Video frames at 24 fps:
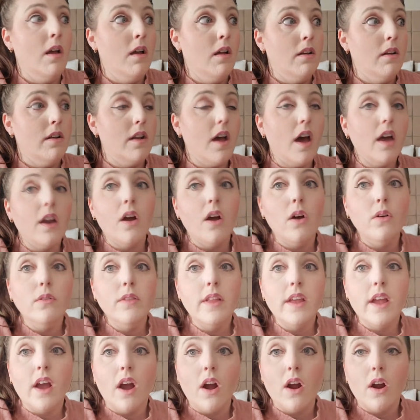not
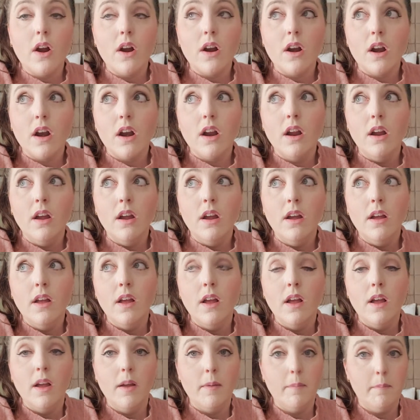only are
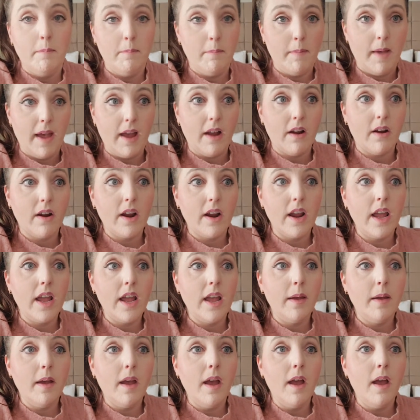
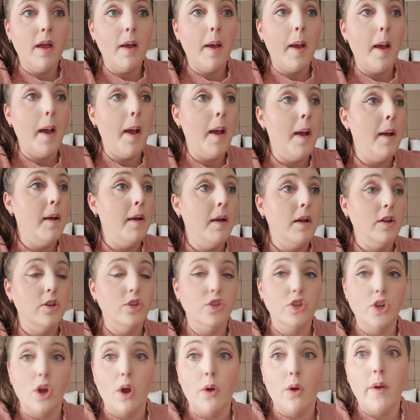Mary,
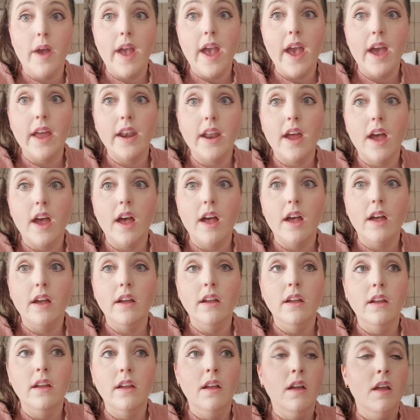Joanna,
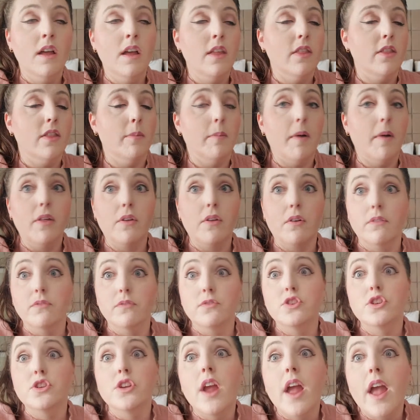the mother of
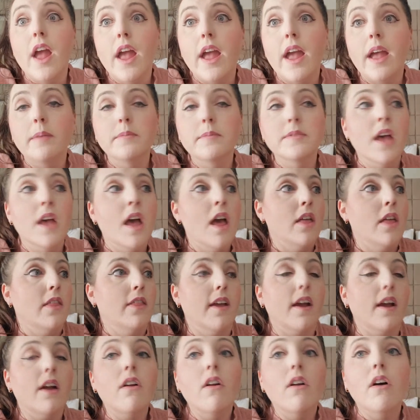James,
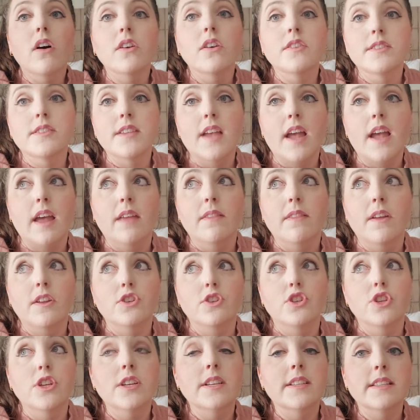they're all saying that
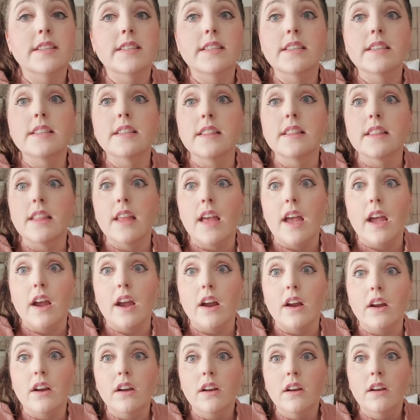Jesus isn't
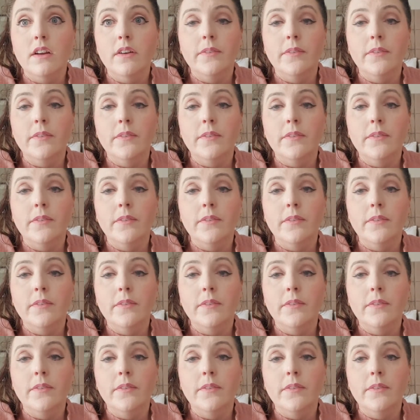there.